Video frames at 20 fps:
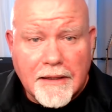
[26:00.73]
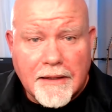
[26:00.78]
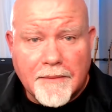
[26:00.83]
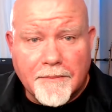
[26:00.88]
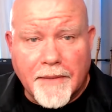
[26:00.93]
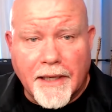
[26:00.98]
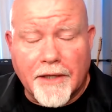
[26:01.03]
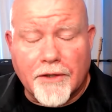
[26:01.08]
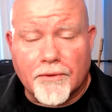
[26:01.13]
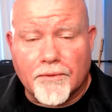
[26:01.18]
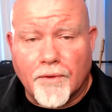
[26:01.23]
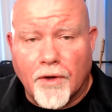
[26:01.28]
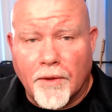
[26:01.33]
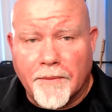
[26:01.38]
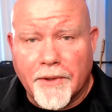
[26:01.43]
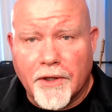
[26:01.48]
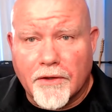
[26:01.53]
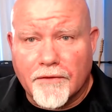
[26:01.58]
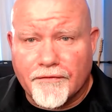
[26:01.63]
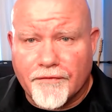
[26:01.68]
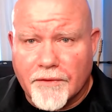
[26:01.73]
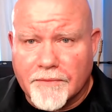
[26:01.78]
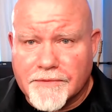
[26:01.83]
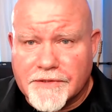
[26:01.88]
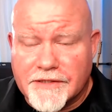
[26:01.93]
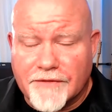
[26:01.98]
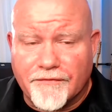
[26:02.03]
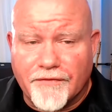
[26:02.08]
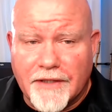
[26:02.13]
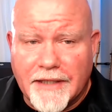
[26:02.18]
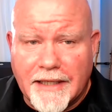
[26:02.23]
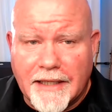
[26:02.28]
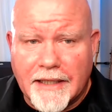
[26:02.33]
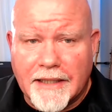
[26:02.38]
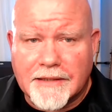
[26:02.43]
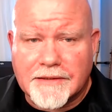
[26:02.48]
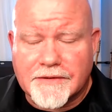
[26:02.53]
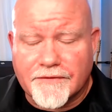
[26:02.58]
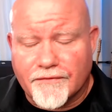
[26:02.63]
Michael Romeo from Symphony X.